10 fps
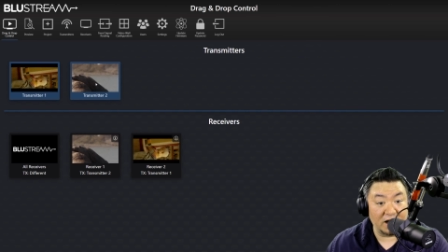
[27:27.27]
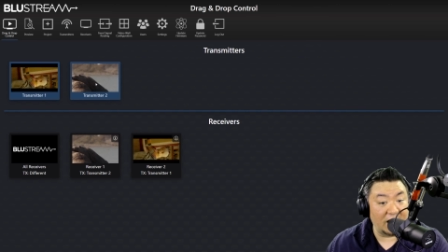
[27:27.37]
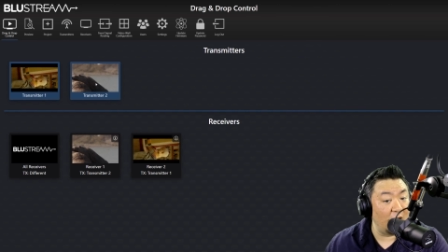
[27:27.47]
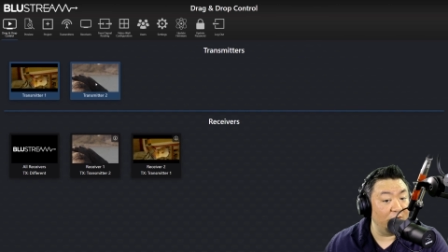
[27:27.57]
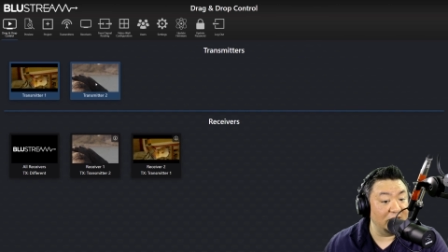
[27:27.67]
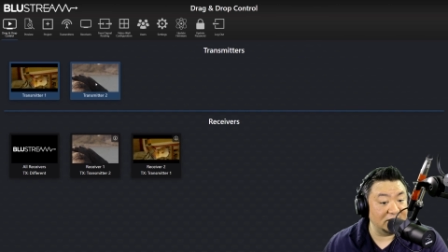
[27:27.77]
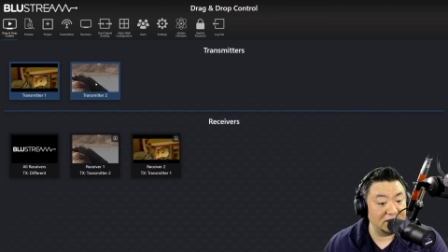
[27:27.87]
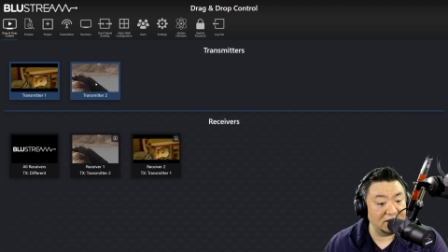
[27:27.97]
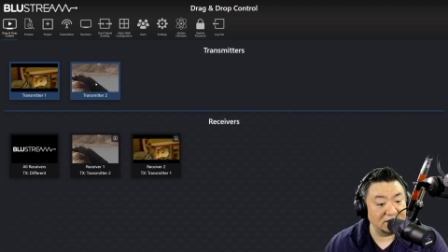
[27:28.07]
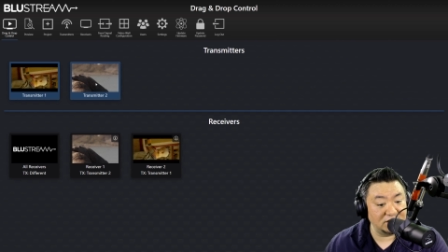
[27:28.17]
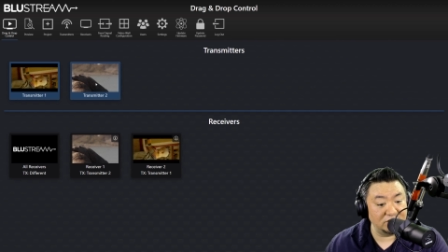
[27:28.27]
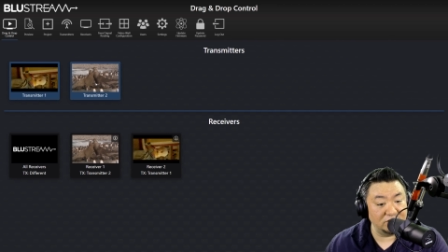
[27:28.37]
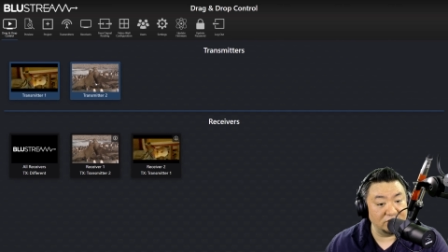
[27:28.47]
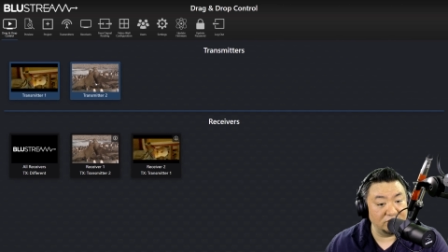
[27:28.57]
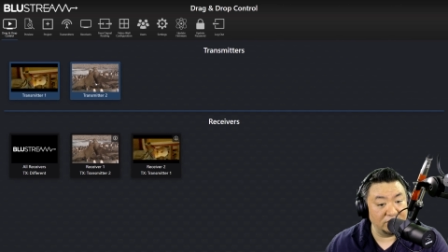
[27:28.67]
And how easy it is
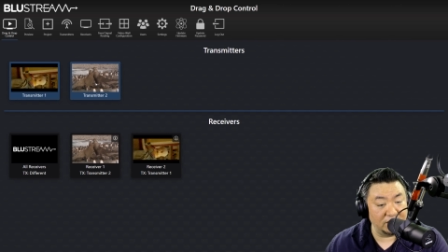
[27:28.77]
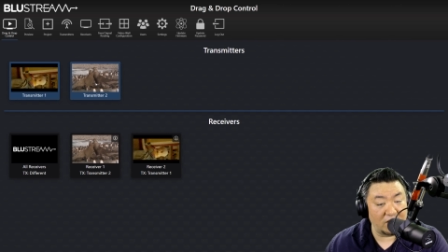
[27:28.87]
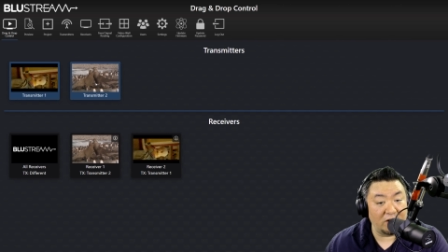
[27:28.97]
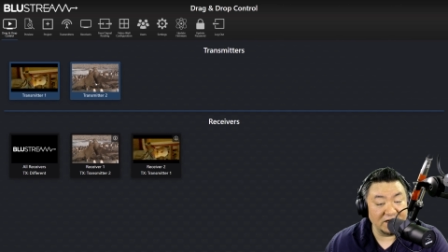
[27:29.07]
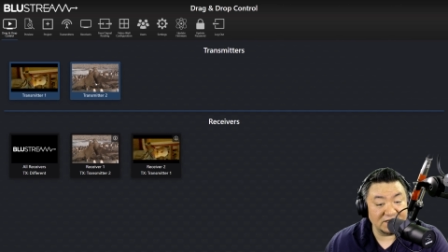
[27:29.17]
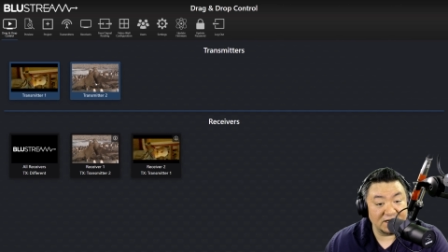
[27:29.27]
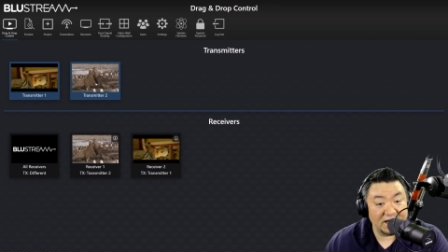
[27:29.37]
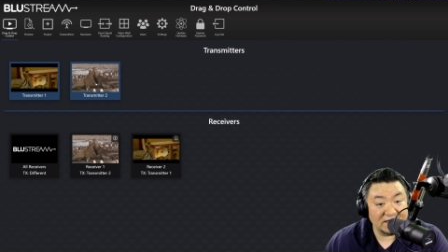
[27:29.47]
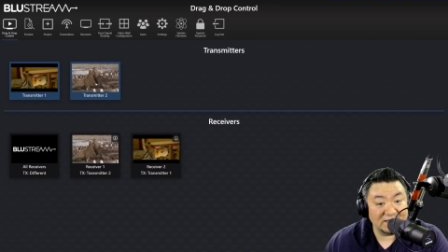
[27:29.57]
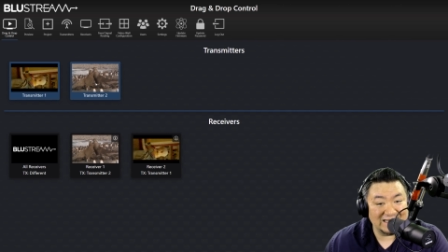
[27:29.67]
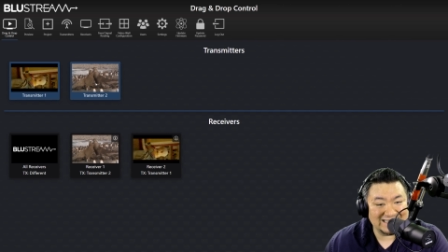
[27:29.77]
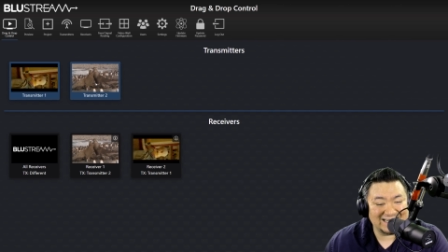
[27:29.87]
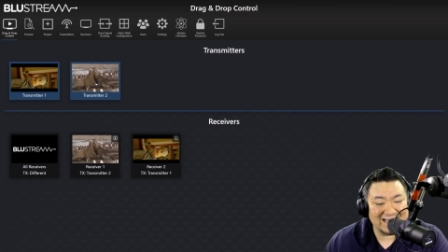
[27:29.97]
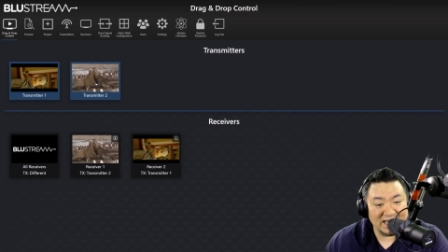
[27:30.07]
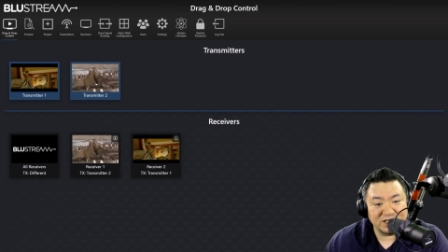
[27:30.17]
to, how easy
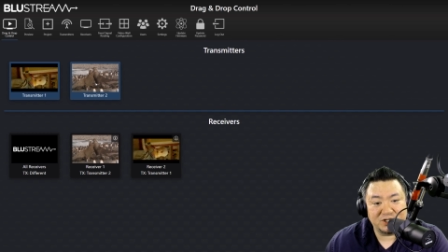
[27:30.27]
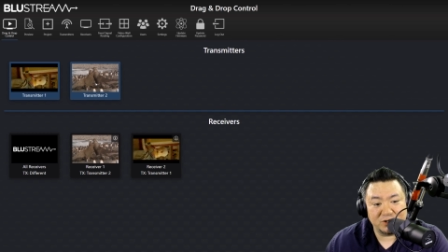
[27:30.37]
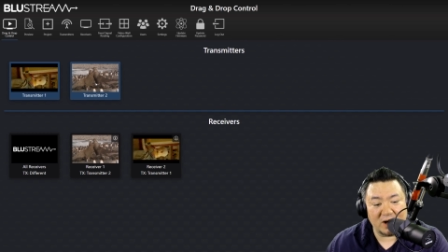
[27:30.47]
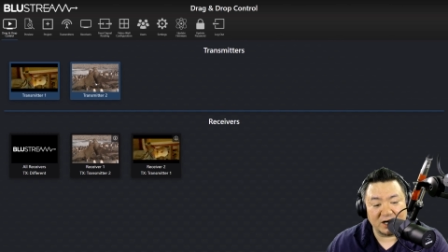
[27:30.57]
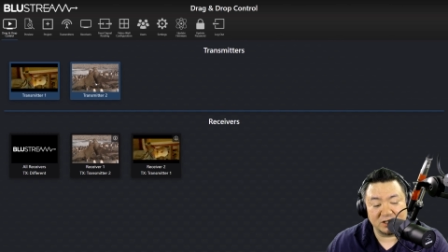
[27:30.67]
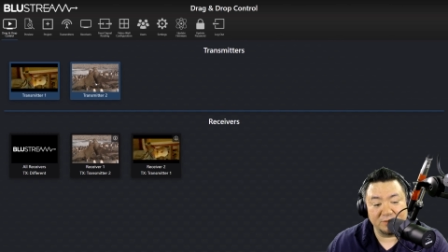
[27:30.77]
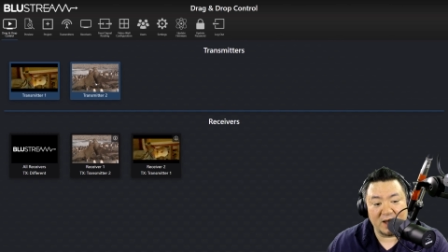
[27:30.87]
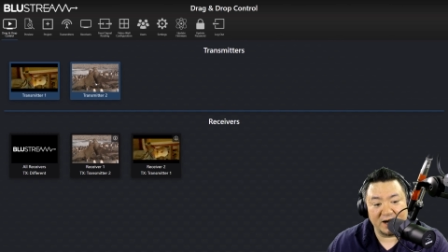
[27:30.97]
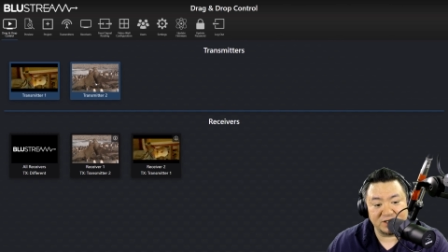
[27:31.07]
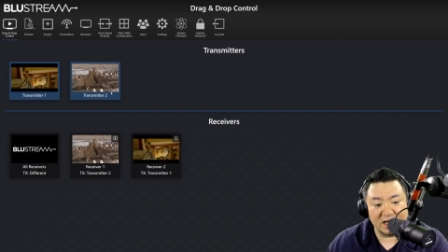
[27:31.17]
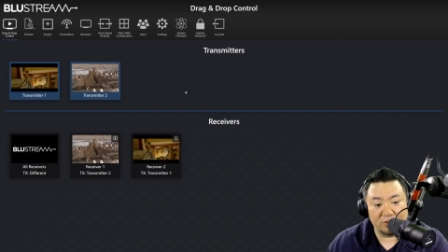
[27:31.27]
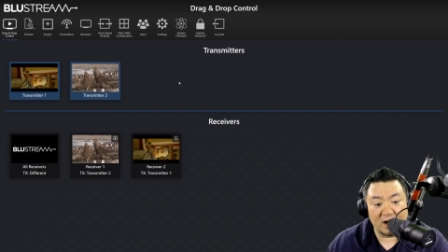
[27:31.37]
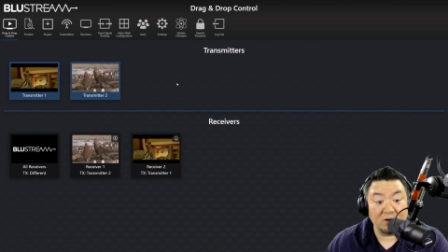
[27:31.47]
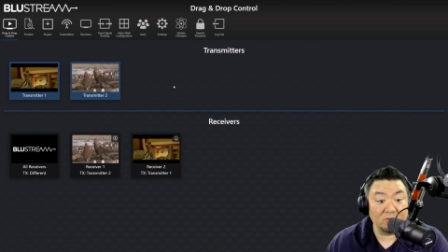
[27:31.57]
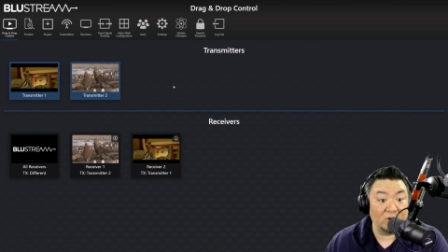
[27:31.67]
it is to actually manage that
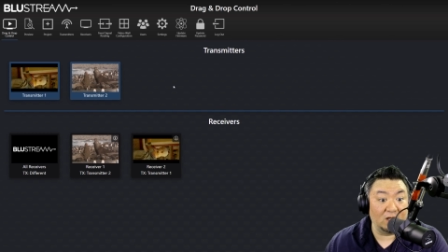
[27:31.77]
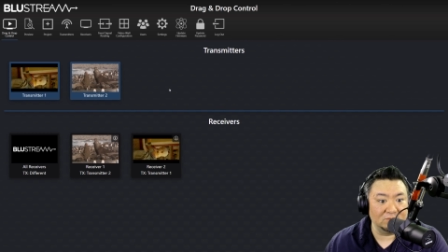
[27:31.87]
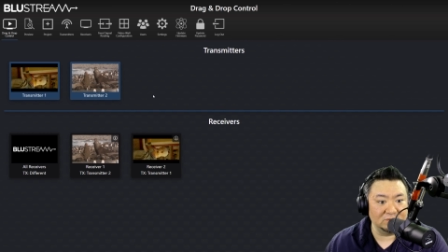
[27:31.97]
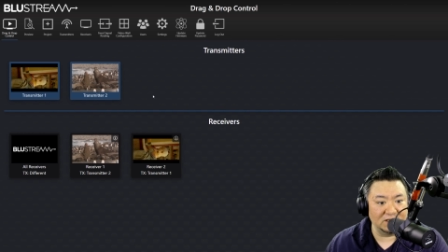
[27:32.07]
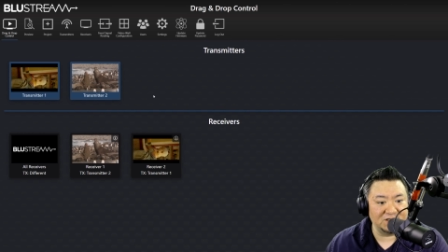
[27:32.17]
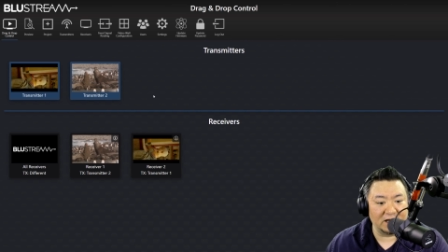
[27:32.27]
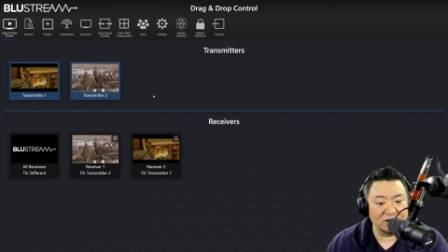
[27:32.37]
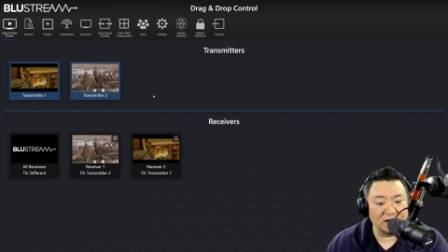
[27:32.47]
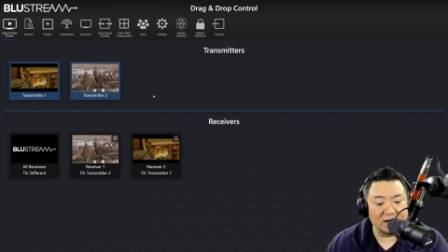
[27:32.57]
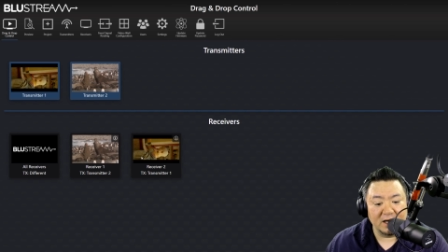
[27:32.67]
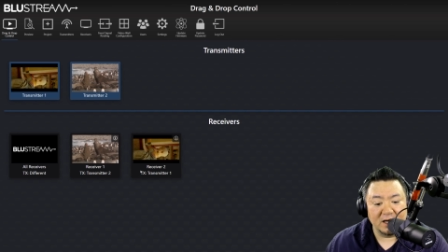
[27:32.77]
route? Well, let's take a look.